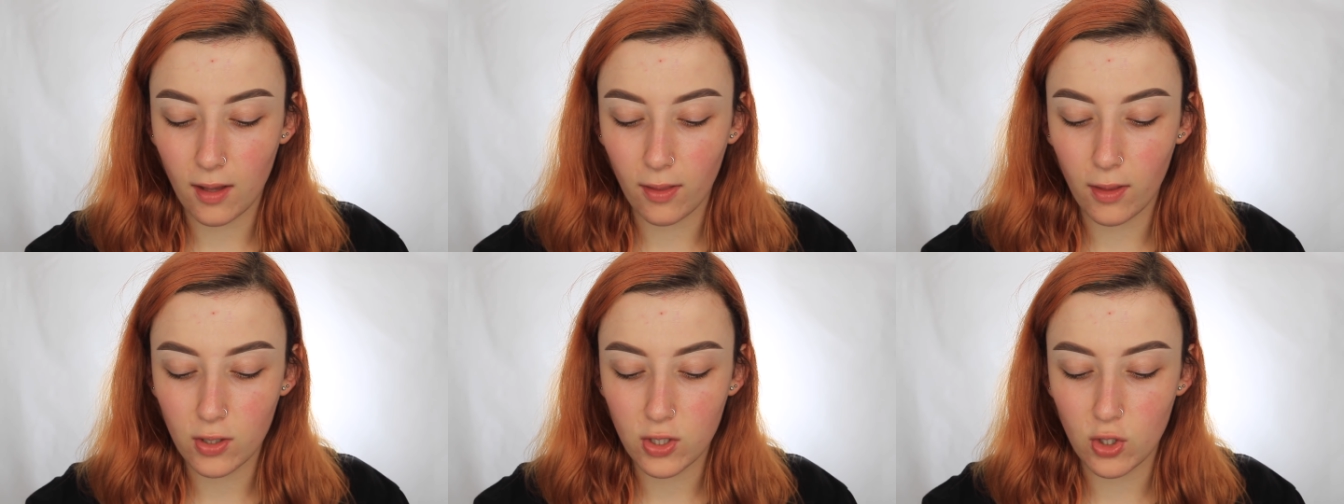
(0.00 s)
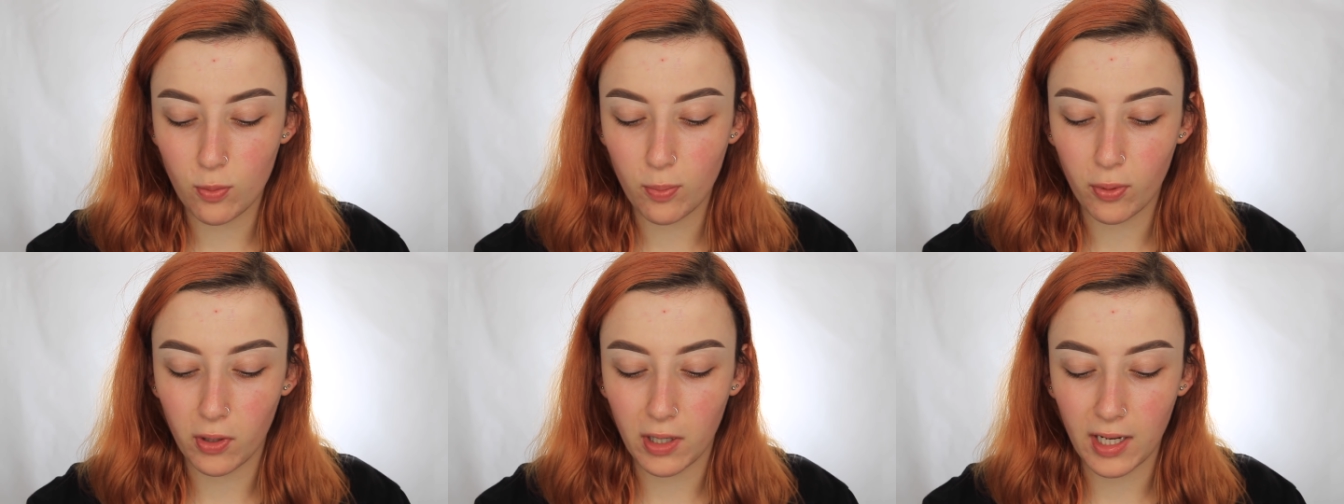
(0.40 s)
the
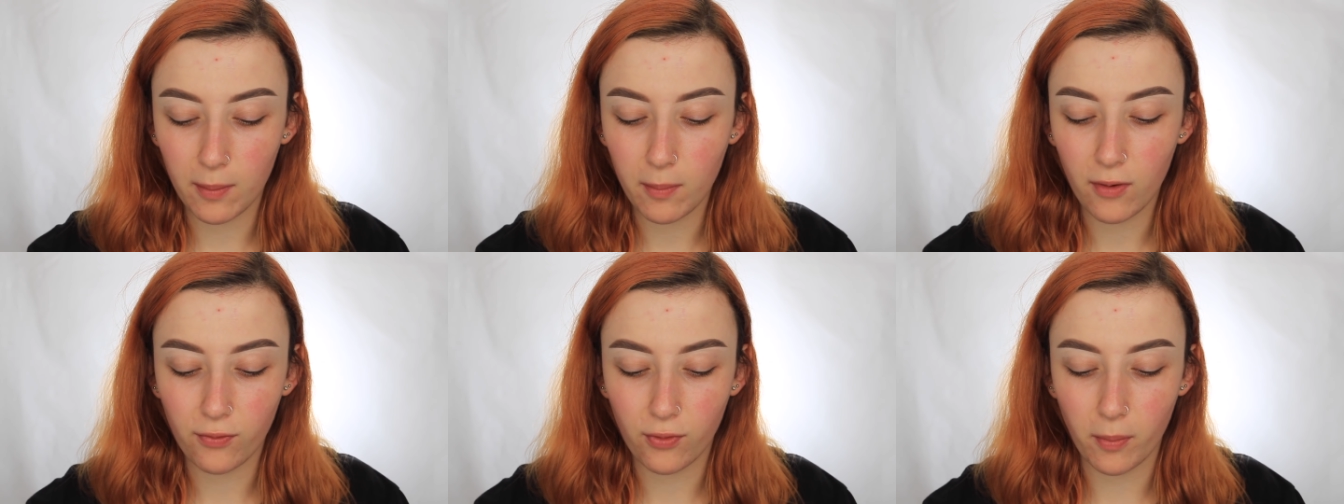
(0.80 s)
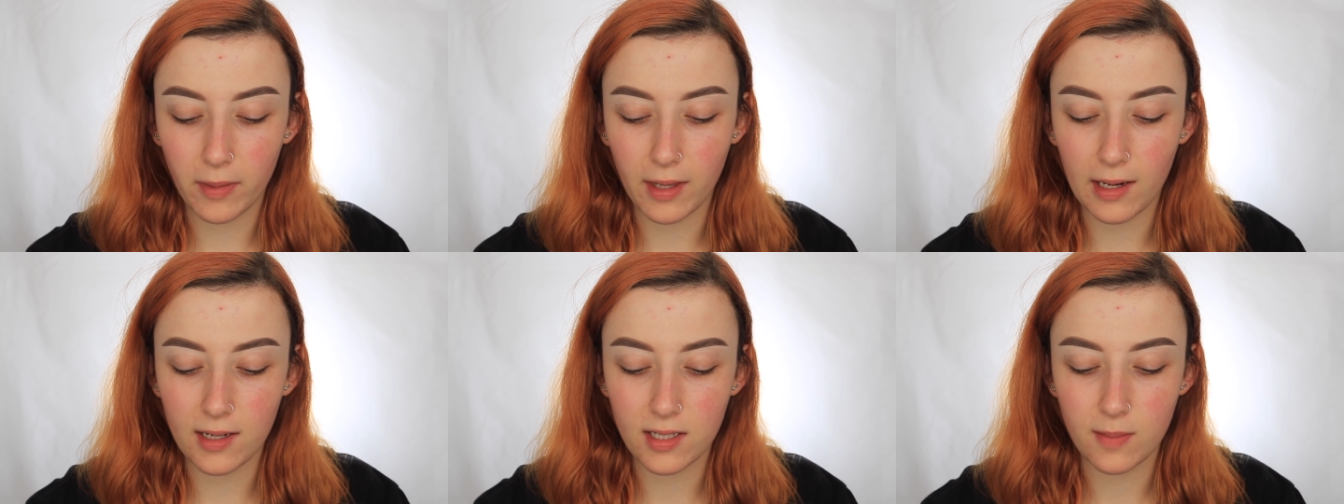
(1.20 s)
Supreme from the
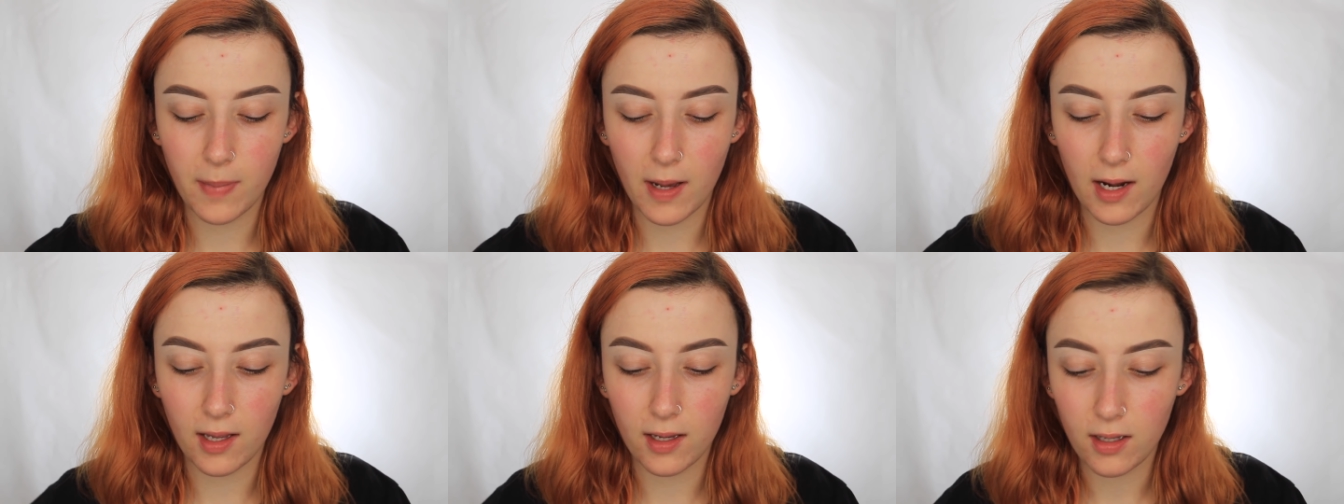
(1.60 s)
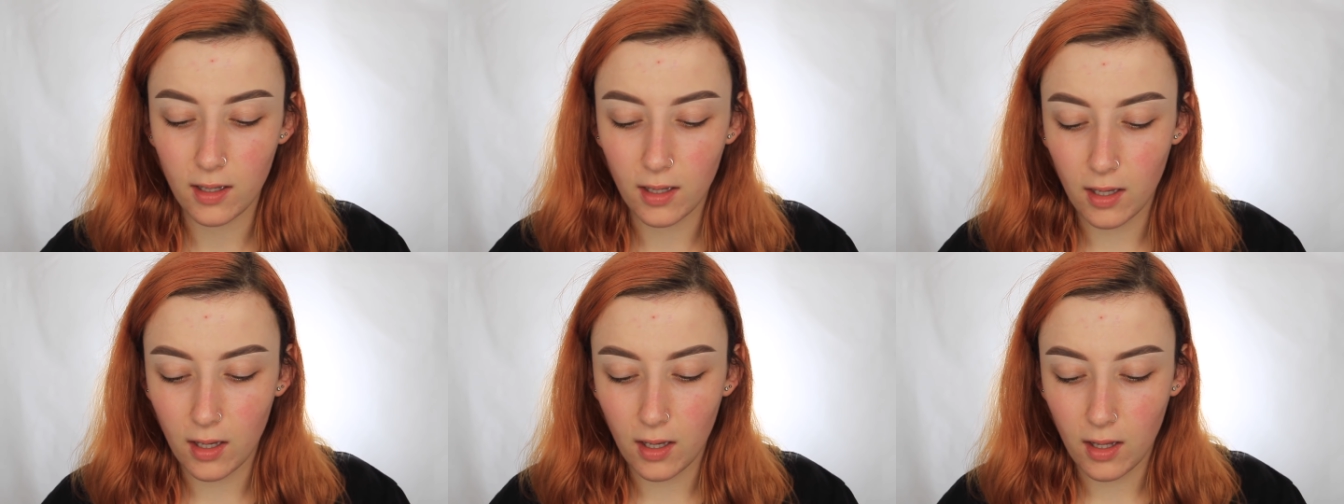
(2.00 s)
Alyssa palette.
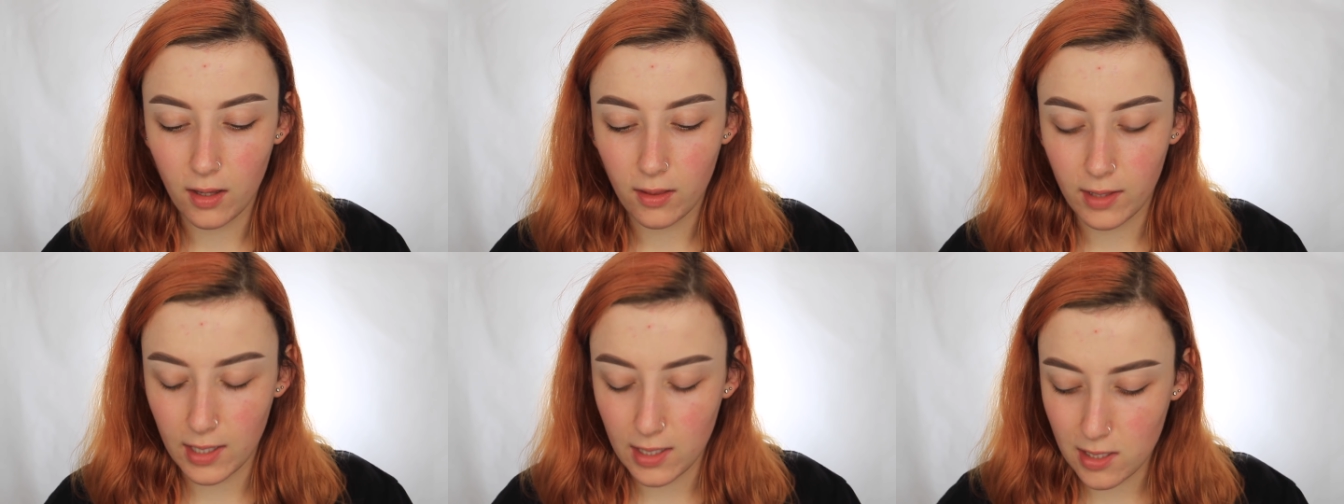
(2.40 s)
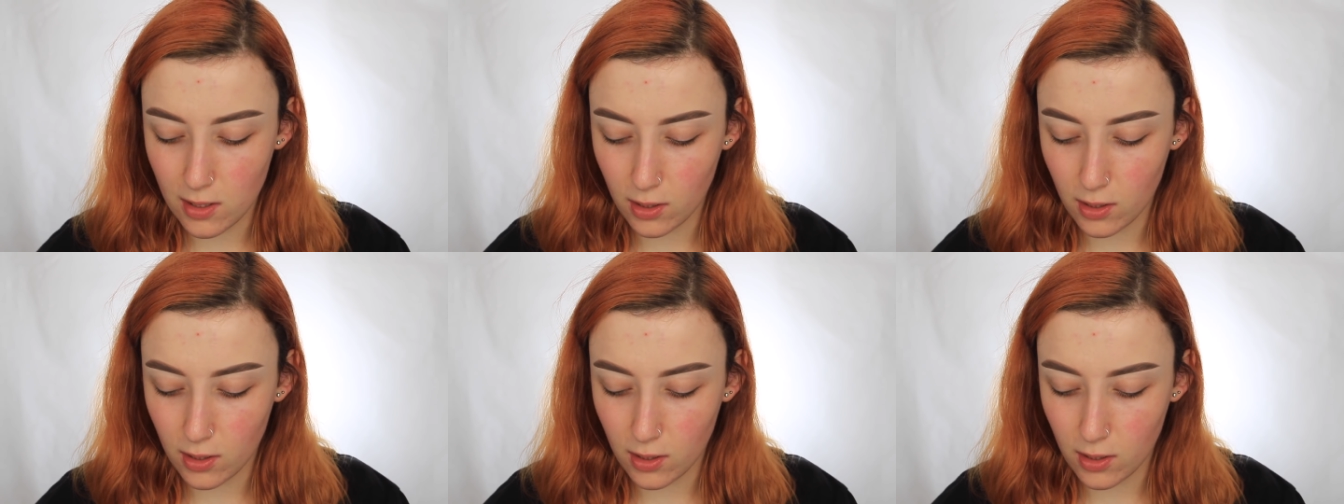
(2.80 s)
These